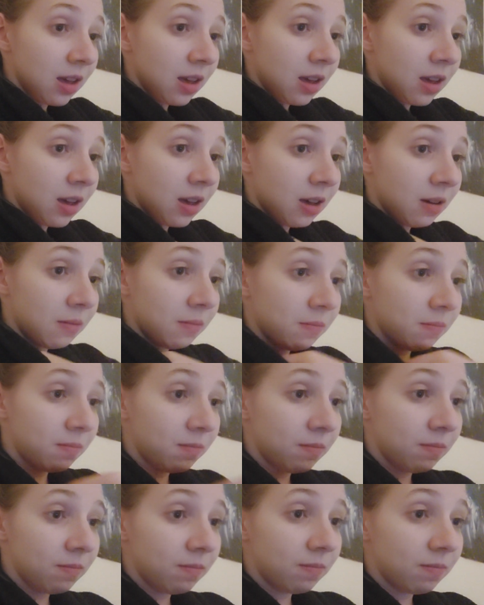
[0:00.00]

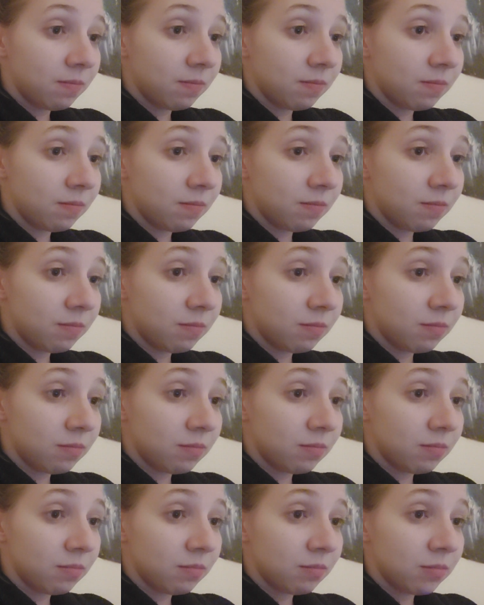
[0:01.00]

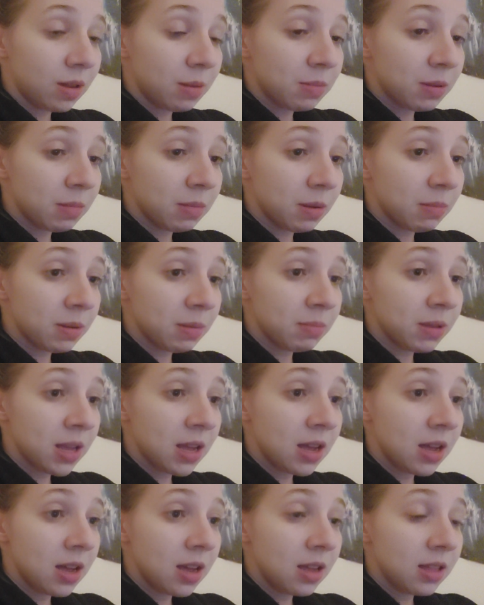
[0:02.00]
Blah, blah, blah, blah,
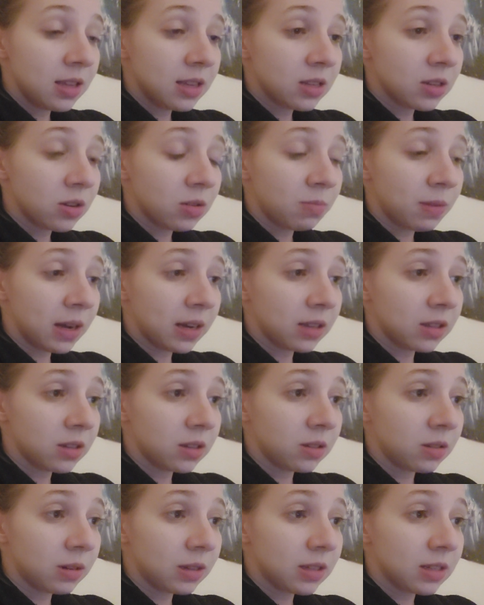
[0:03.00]
blah. Let's go back
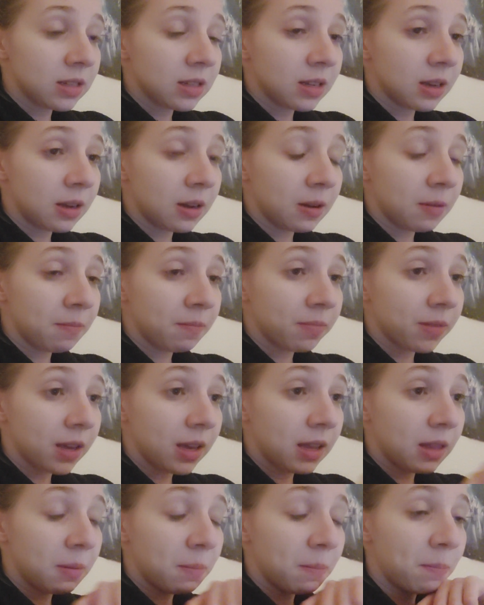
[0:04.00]
to what's
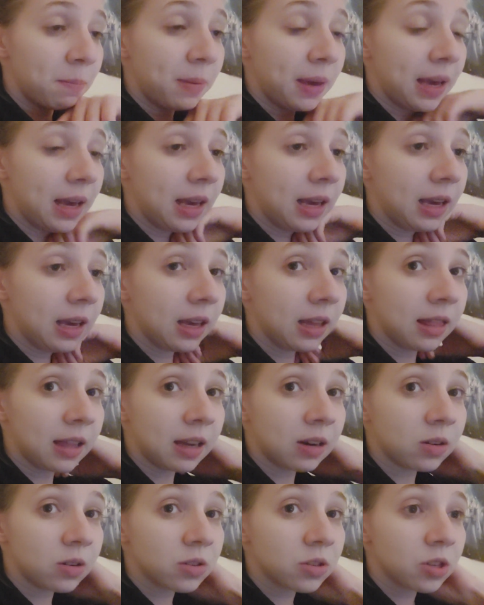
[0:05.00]
in big
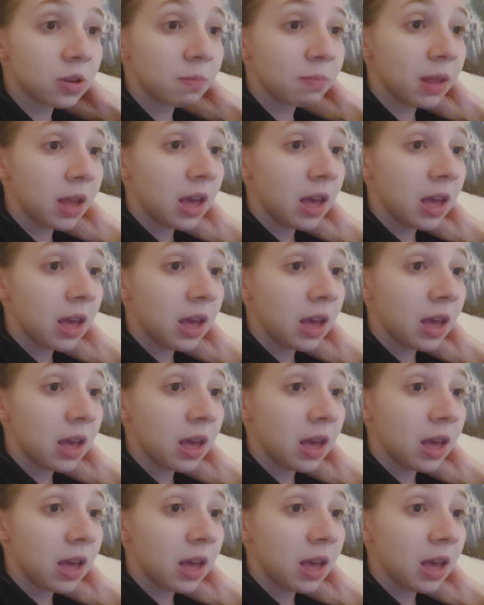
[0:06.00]
letters.